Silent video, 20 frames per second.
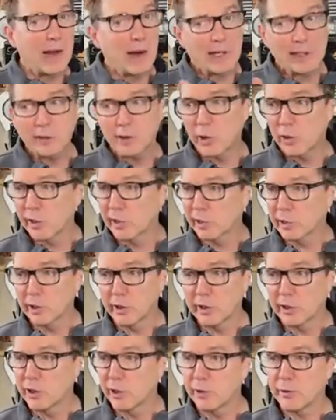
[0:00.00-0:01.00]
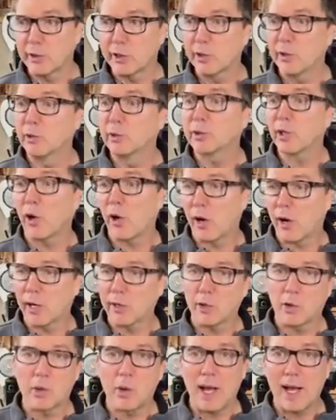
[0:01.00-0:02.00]
Now, I don't encourage you to use
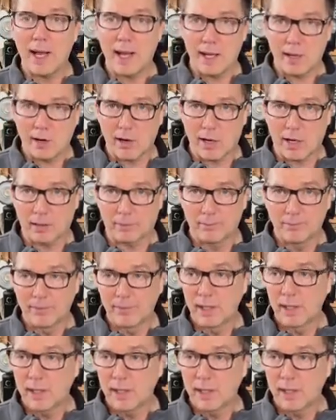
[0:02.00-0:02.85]
auto at all.